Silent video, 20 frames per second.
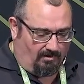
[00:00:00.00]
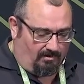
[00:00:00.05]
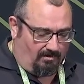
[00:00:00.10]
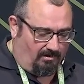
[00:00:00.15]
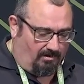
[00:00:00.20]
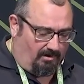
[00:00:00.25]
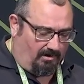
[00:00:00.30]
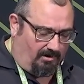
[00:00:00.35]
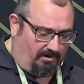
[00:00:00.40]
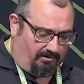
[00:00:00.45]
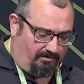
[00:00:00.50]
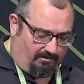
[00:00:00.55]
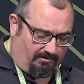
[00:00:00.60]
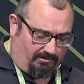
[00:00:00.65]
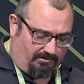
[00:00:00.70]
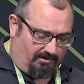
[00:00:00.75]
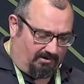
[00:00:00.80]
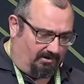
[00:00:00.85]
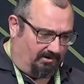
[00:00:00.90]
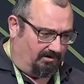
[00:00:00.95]

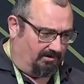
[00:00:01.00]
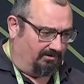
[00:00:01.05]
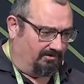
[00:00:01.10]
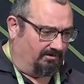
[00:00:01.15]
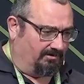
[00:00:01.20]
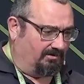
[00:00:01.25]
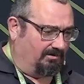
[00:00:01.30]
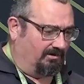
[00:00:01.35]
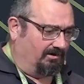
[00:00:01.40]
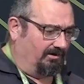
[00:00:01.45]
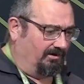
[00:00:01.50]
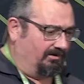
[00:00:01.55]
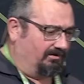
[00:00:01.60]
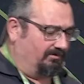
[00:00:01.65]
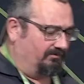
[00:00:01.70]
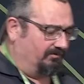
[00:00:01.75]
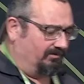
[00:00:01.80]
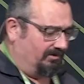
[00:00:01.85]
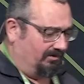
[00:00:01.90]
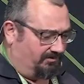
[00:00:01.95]
Understand your client
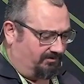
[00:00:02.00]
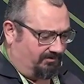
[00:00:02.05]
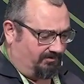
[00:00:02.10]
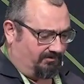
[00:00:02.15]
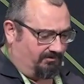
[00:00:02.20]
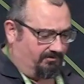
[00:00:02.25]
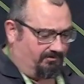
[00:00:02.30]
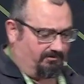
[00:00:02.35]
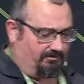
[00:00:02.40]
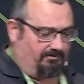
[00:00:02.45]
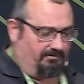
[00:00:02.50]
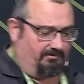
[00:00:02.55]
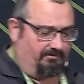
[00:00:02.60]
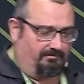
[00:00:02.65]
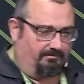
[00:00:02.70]
devices.